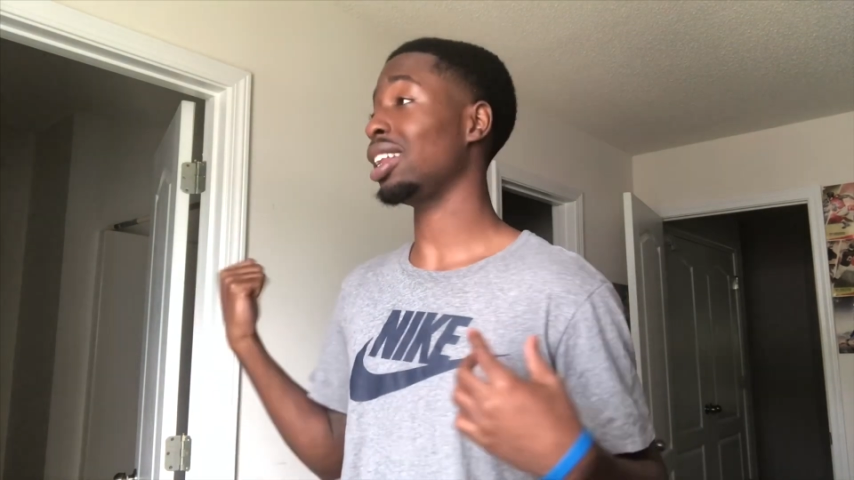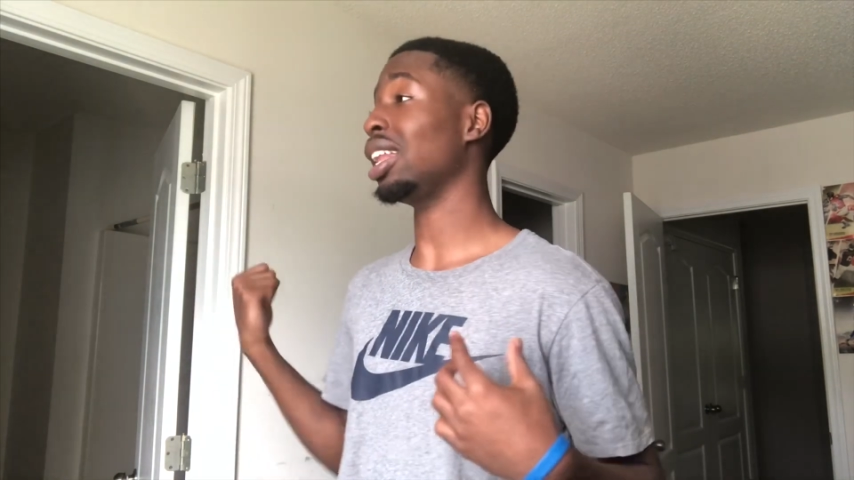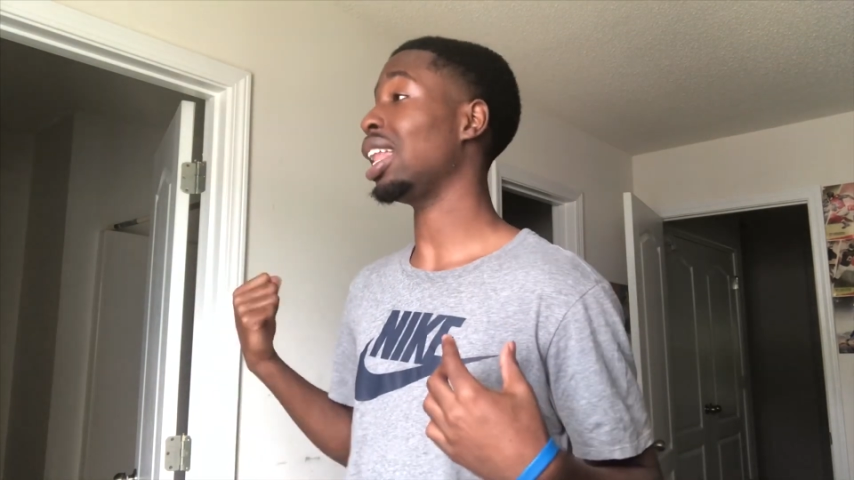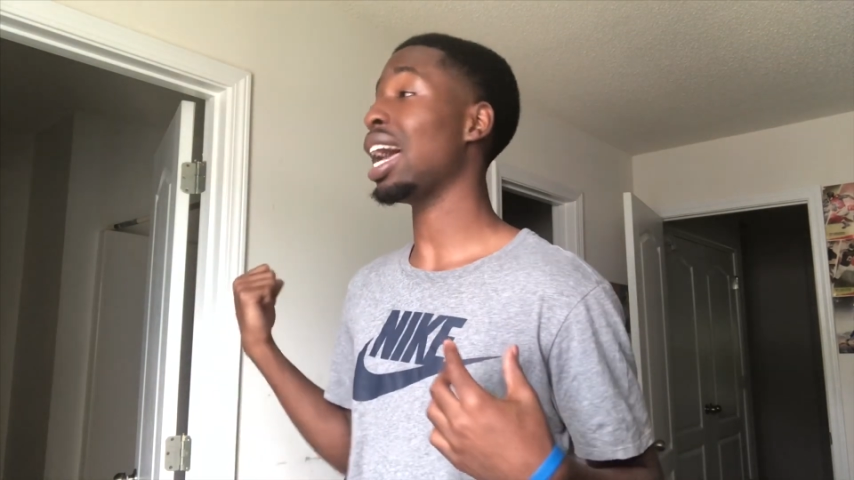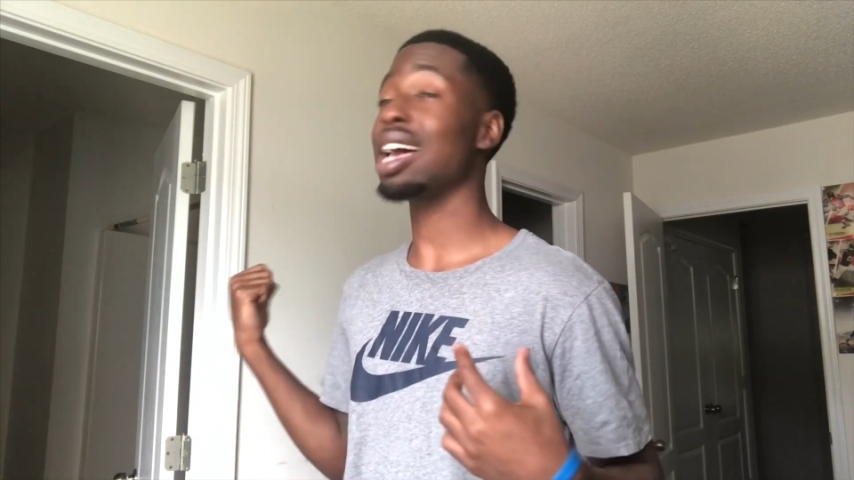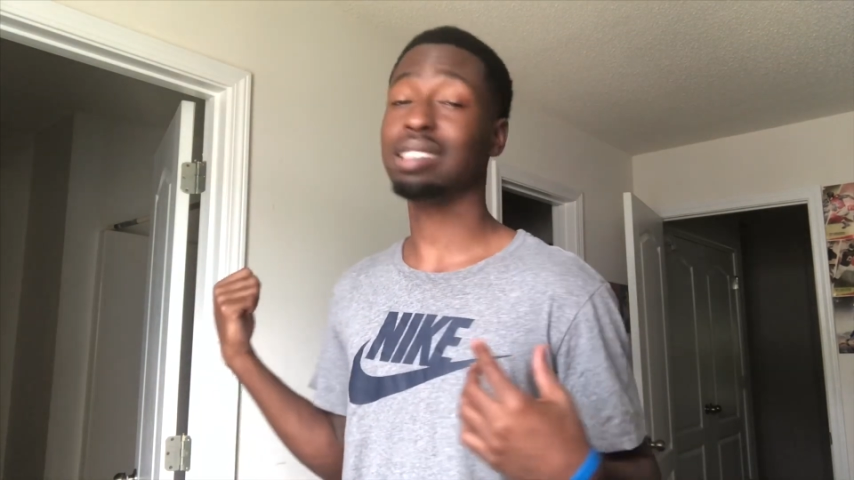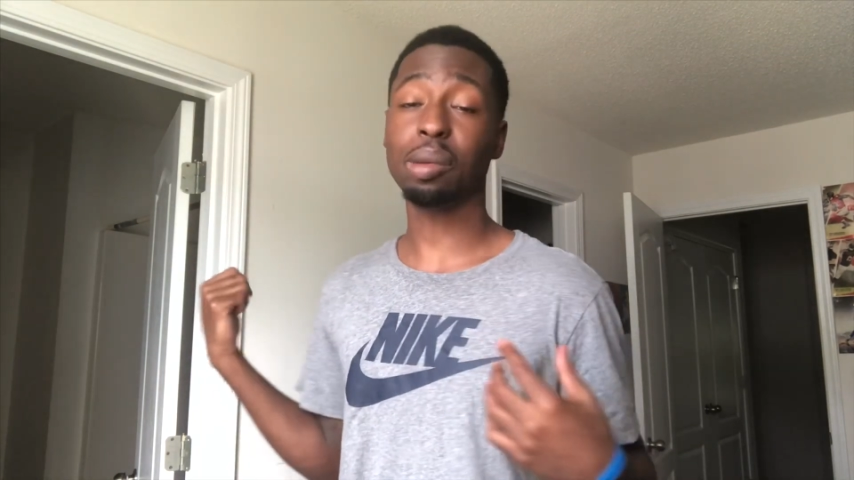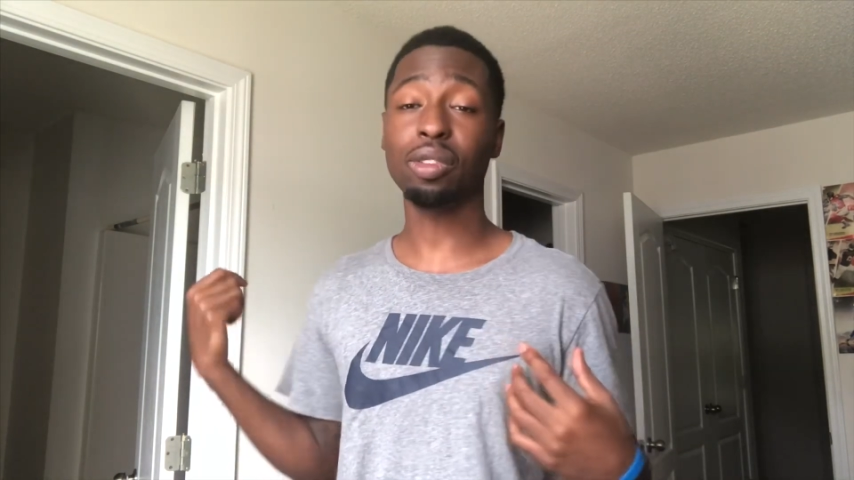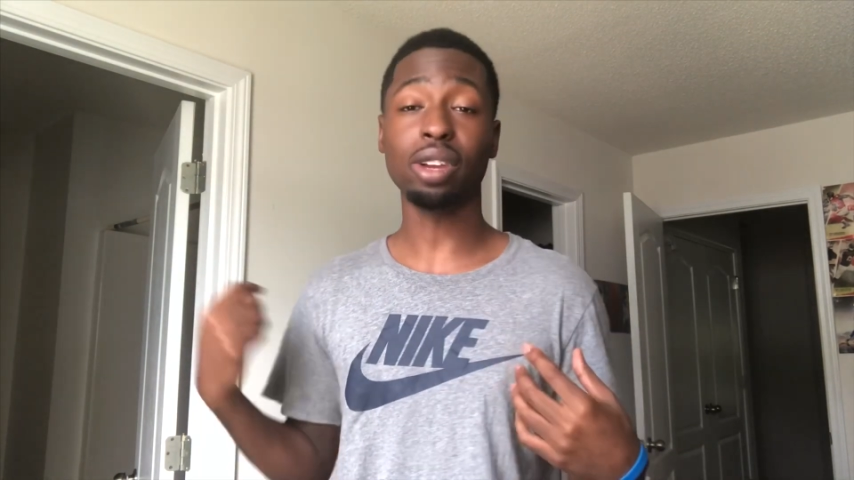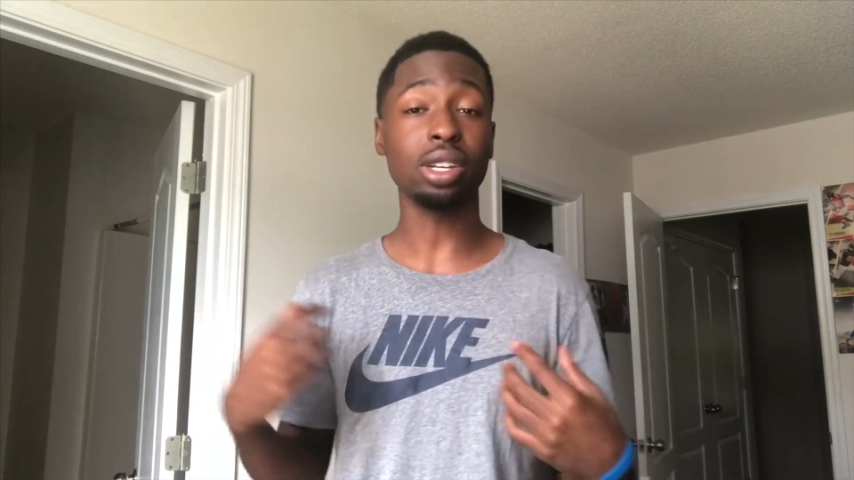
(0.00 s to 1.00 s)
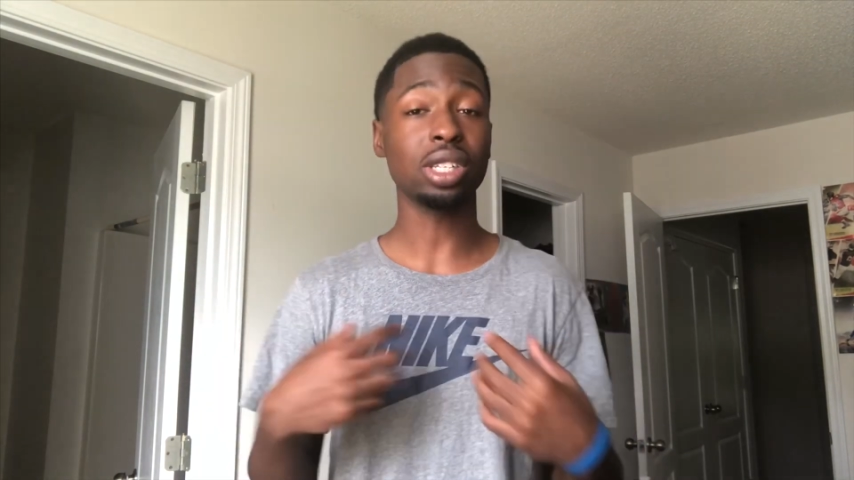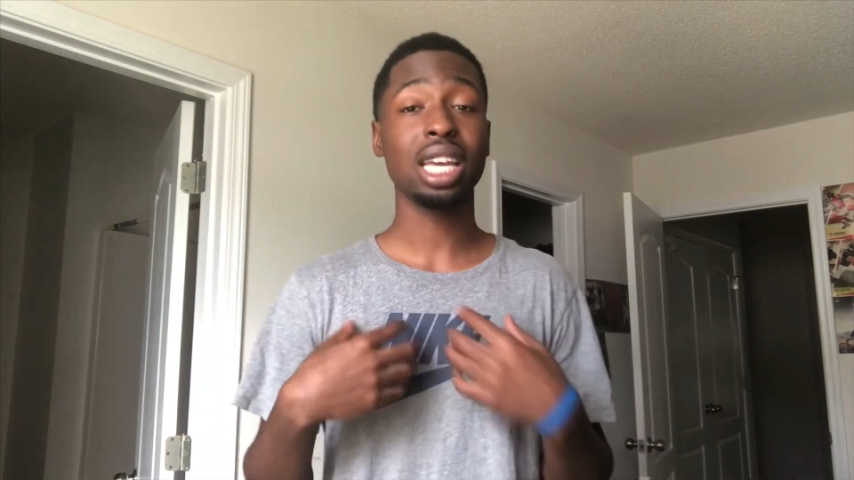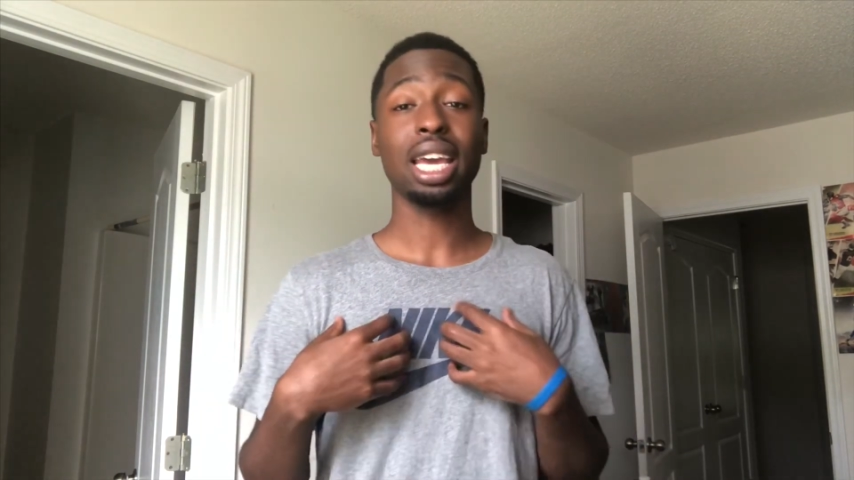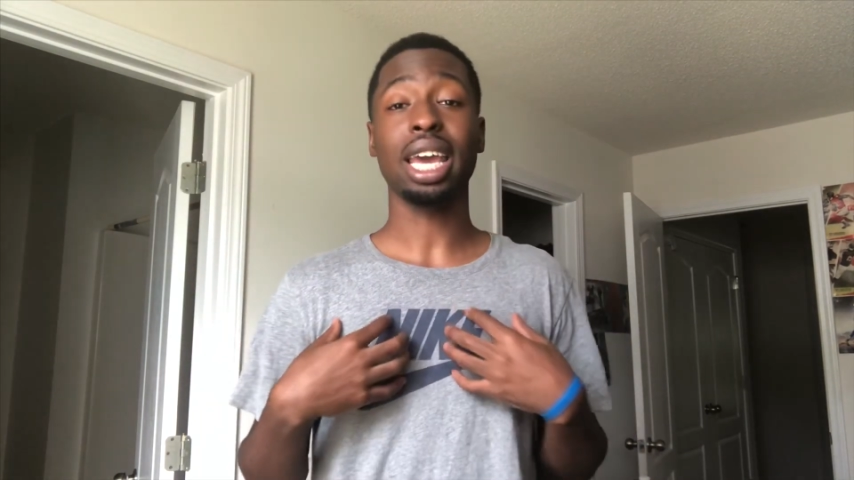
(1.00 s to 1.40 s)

in the last couple videos,